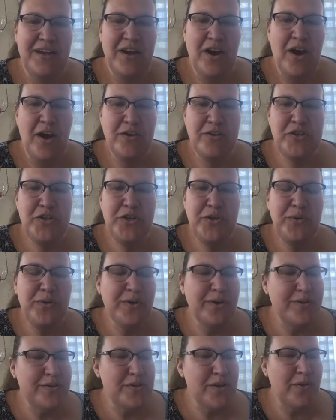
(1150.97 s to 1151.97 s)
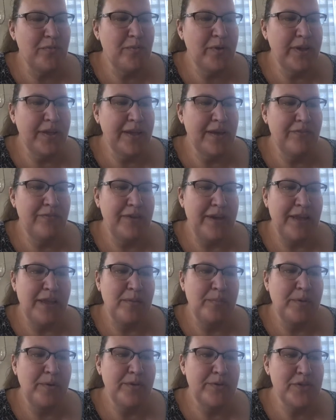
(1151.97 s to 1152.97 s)
Our tutors are really
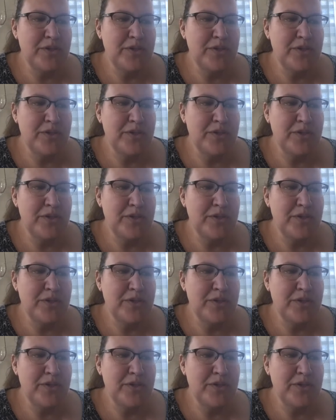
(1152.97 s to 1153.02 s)
available.